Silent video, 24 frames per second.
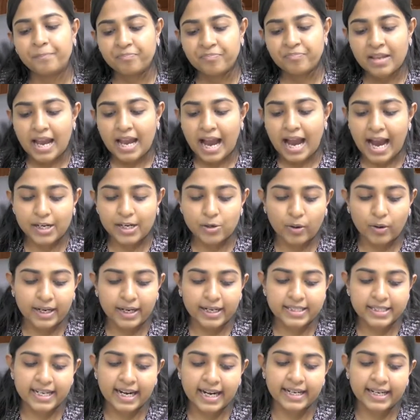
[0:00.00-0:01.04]
Are you
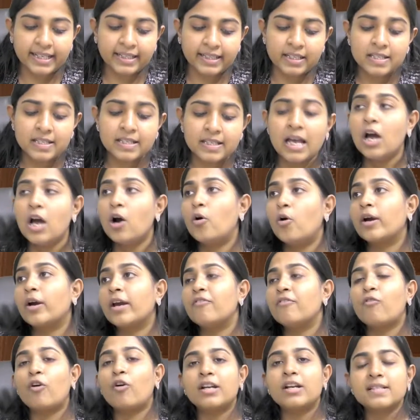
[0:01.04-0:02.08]
understanding this? Okay,
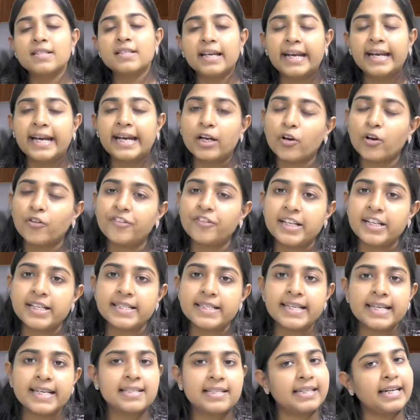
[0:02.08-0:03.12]
what is the rate of TCS?
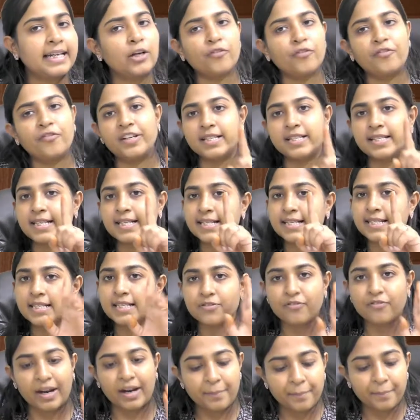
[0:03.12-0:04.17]
Rate of TCS is
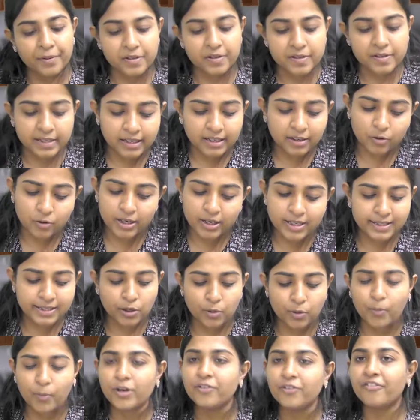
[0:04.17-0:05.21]
1%. Okay,
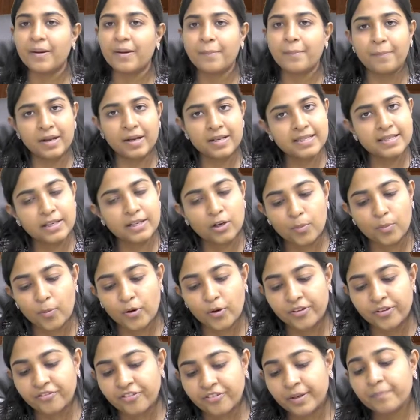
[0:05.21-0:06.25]
0.5 plus
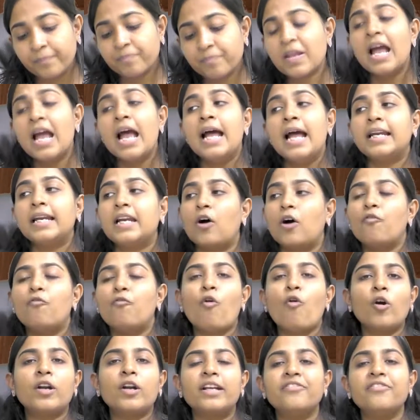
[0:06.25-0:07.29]
0.5. Now, what
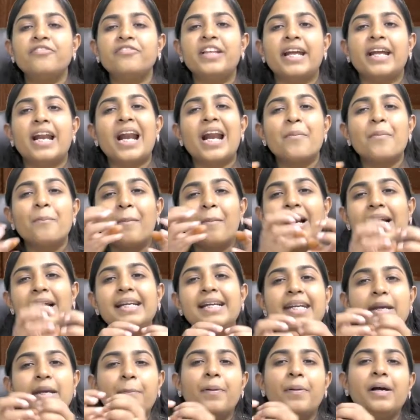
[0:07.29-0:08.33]
if there are
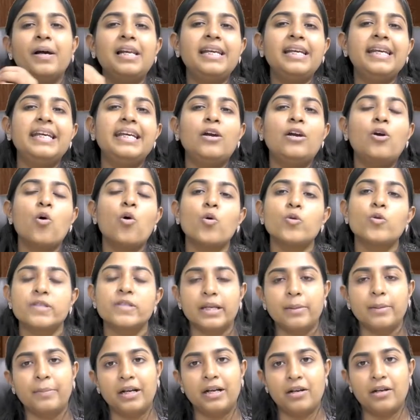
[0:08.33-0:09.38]
multiple ECOs in
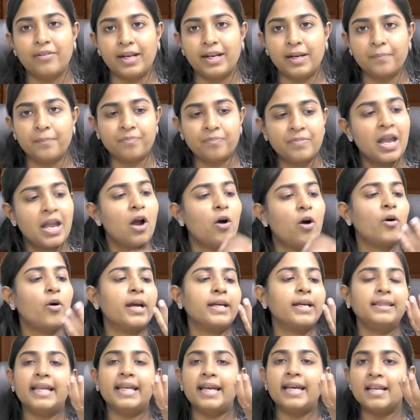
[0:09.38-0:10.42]
between? Okay,
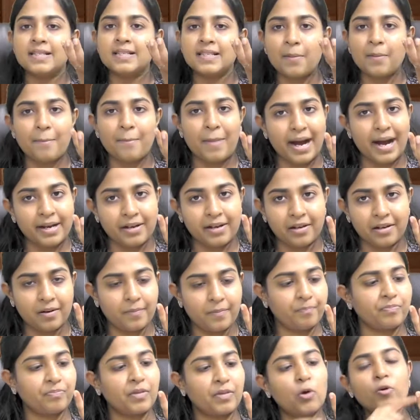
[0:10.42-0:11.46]
there is a buyer
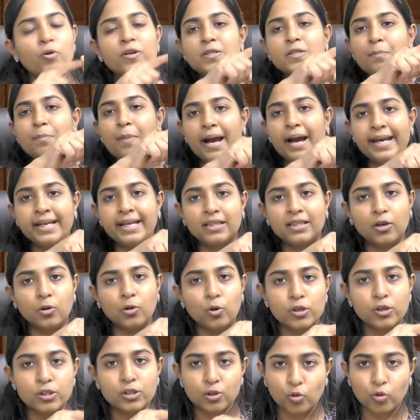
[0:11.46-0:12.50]
who is buying the goods
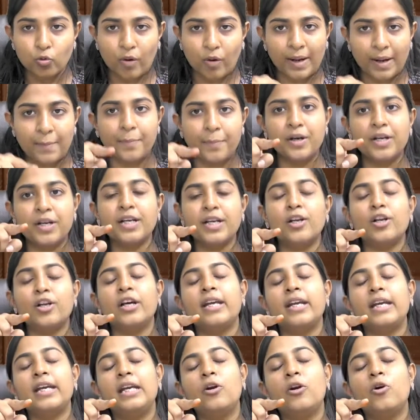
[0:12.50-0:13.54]
through one particular
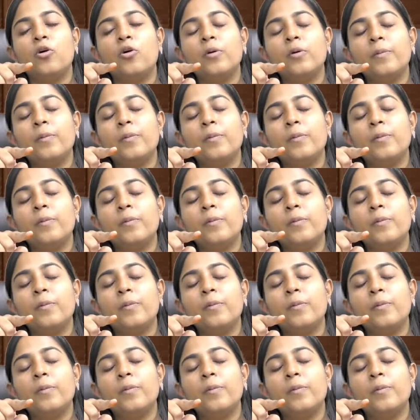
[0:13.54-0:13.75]
ECO.